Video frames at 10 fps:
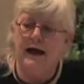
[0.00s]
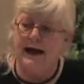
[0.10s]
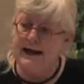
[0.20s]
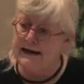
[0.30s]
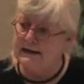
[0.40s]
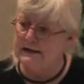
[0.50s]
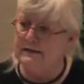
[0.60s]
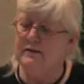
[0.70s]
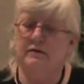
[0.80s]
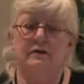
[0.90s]

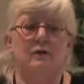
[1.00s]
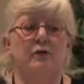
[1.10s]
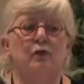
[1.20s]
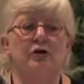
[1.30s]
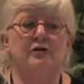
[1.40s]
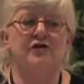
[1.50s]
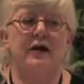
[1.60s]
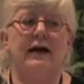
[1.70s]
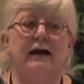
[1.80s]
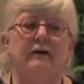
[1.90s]
And that we wanted to
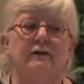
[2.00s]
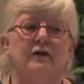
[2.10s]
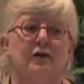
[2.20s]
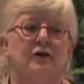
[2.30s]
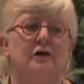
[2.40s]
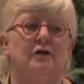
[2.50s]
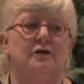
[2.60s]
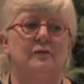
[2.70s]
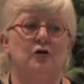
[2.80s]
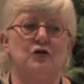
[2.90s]
have
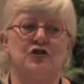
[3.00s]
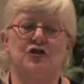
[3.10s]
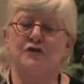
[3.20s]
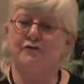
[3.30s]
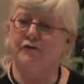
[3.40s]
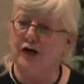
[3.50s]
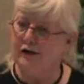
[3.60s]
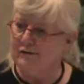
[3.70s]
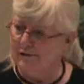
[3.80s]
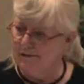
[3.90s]
the most
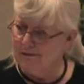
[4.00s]
fun,